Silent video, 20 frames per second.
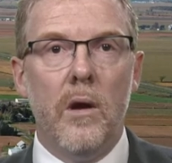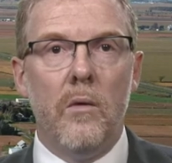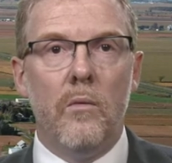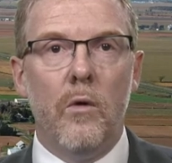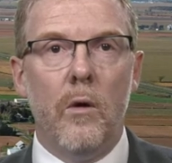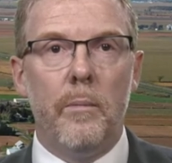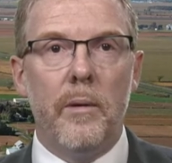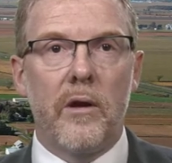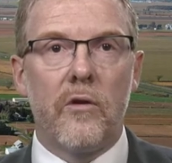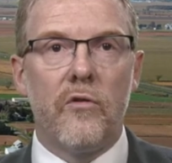
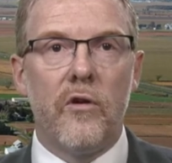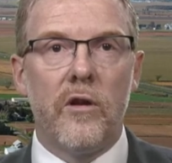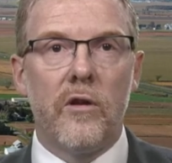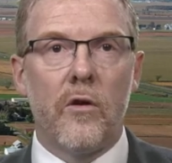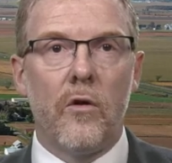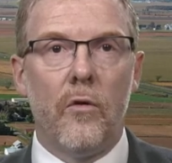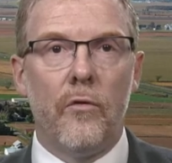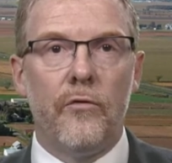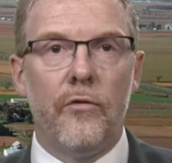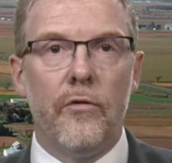will be
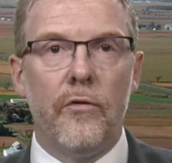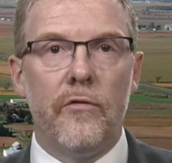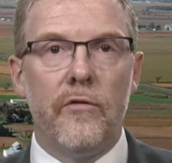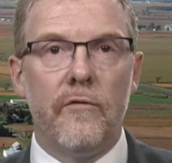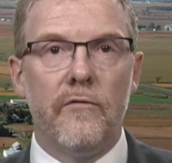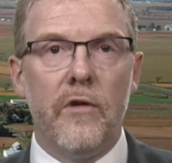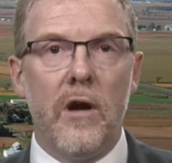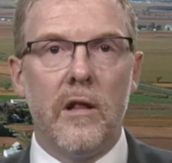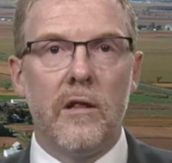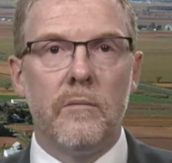critical to the
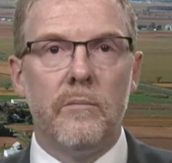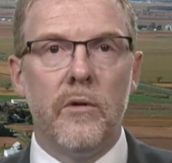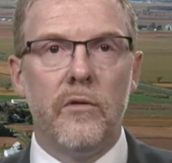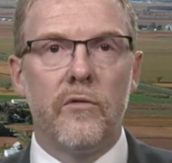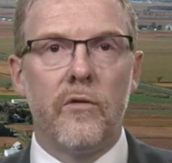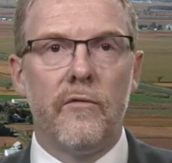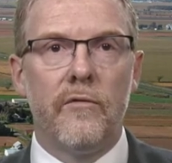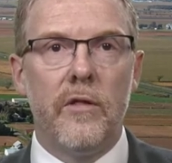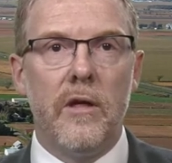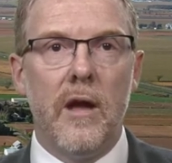
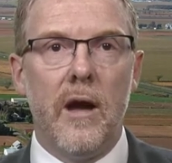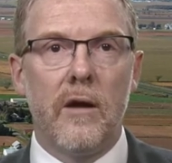development of the